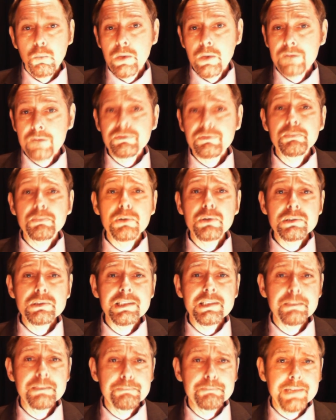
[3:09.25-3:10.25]
We've
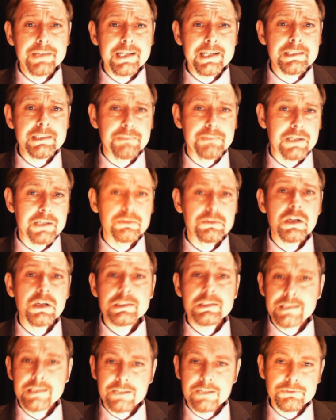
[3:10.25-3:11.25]
reported in piecemeal
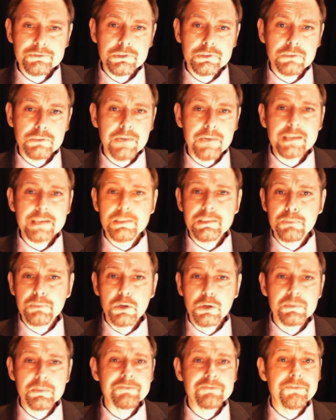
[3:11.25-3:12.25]
several direct
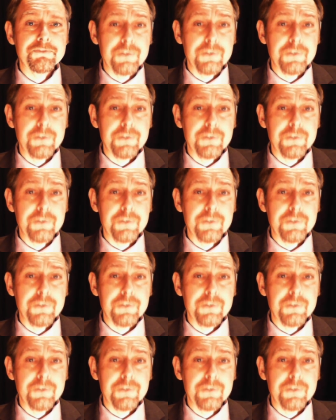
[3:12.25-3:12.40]
deployment